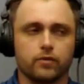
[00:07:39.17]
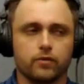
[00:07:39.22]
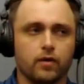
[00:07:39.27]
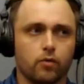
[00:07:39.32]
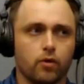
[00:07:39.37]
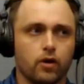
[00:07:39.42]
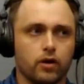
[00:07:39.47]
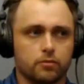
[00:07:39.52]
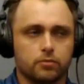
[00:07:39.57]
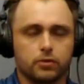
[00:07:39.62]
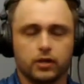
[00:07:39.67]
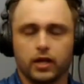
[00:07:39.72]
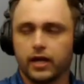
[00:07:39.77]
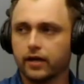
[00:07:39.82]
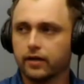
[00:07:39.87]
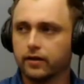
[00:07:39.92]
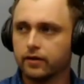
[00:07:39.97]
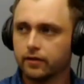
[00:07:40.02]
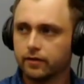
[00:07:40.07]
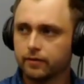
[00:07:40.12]
we've got a lot
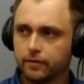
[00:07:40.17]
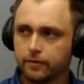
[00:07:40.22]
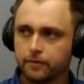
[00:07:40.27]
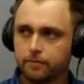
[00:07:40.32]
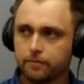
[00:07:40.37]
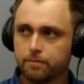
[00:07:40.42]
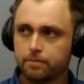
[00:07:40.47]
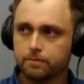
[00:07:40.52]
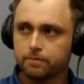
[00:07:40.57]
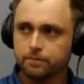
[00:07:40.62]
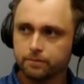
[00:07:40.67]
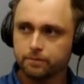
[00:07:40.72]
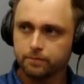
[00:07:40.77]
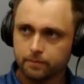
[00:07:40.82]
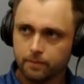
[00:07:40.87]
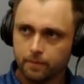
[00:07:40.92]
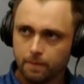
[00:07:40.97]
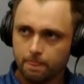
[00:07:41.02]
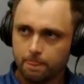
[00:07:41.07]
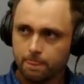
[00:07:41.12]
of those too. I mean, we've got a
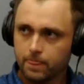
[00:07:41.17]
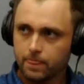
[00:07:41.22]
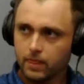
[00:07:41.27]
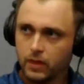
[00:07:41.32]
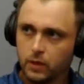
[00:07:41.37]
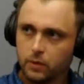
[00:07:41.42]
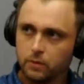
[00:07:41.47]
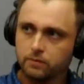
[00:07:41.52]
lot of guys